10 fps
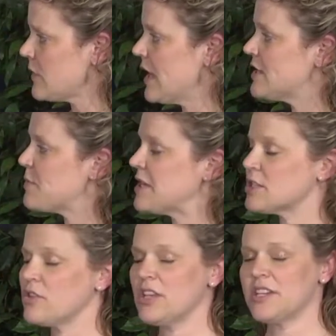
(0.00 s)
It's
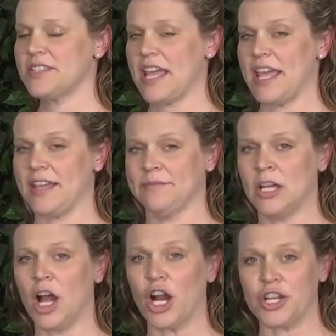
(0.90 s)
basically going to say,
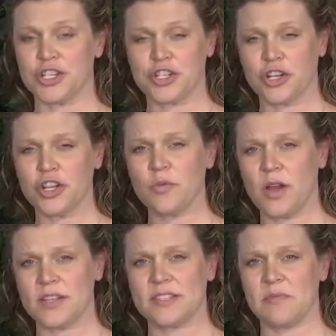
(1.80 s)
are you sure you
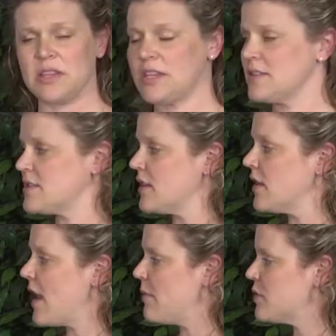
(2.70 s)
want to submit this to the
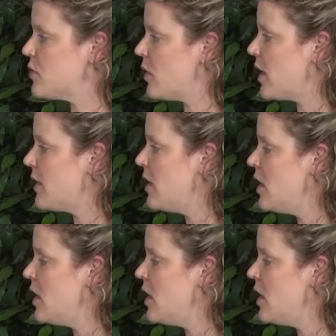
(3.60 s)
laboratory?